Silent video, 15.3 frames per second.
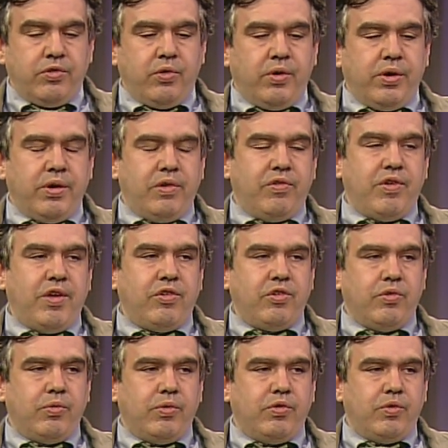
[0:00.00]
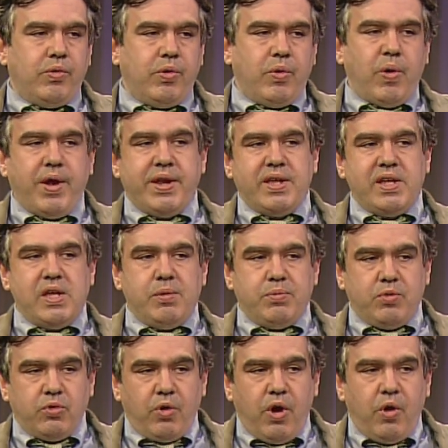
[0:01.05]
organization which we want to
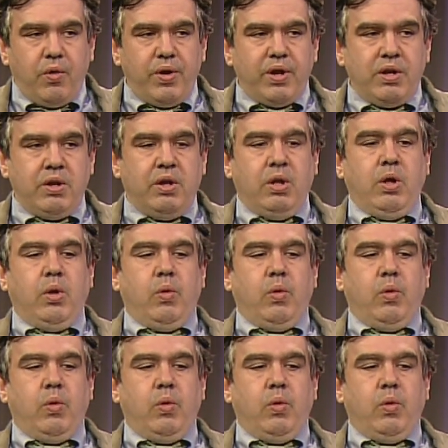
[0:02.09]
keep growing.